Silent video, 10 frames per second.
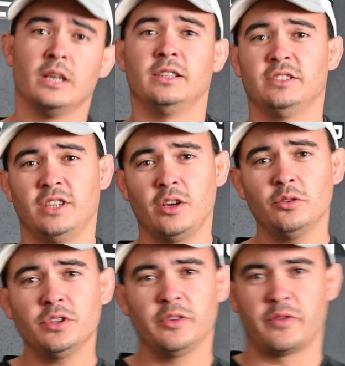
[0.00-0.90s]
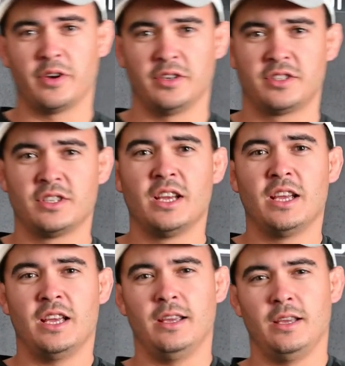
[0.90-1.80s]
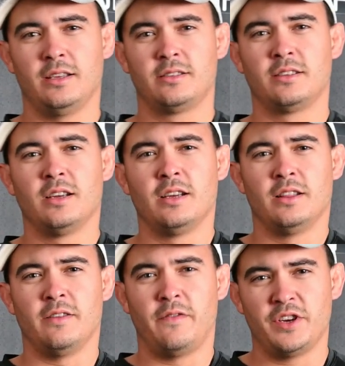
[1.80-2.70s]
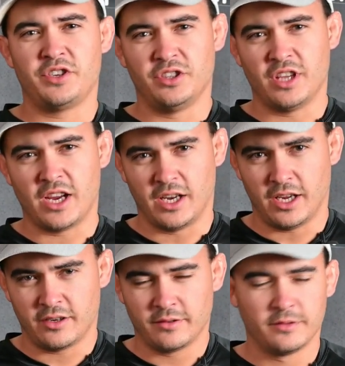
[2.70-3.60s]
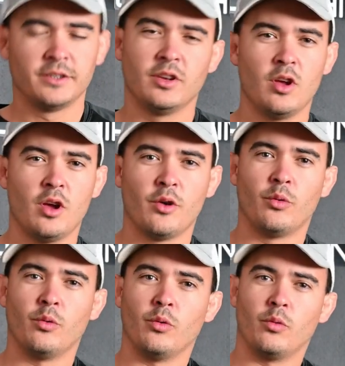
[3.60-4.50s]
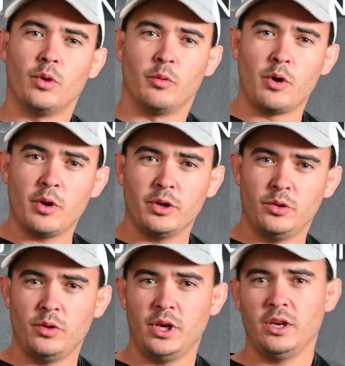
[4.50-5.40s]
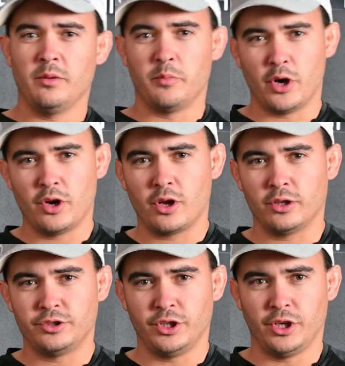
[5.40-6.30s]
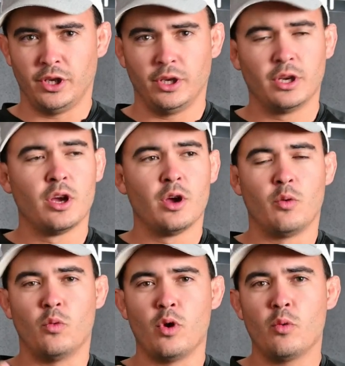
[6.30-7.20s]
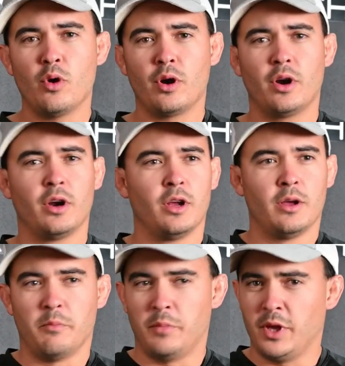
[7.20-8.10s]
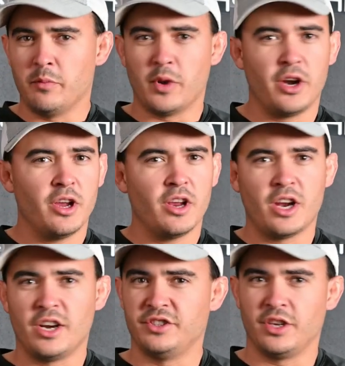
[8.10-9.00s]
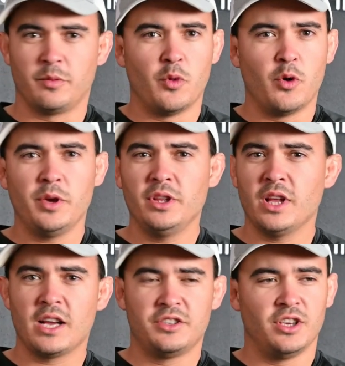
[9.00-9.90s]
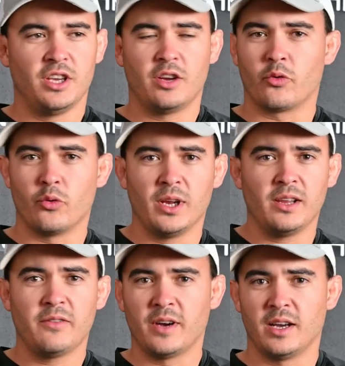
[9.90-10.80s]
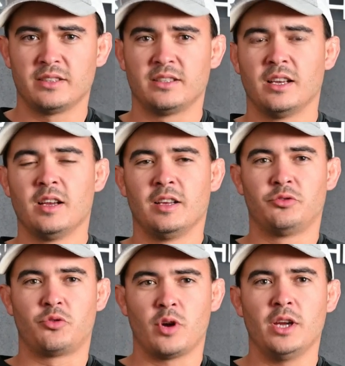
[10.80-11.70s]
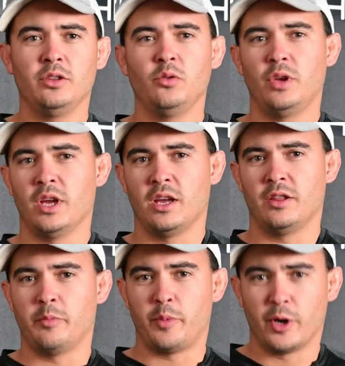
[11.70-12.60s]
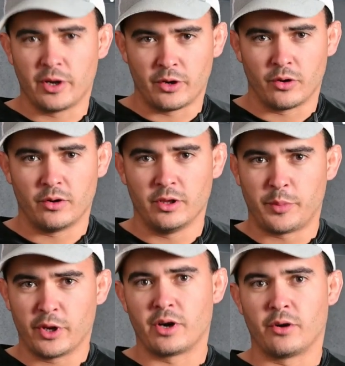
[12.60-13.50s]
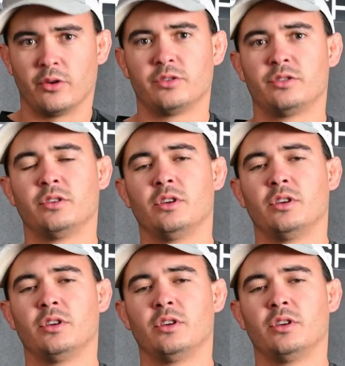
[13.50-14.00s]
The second difference is the fishing technique. When we were doing vertical jigging, we were being very energetic, moving that jig really fast, trying to get the predators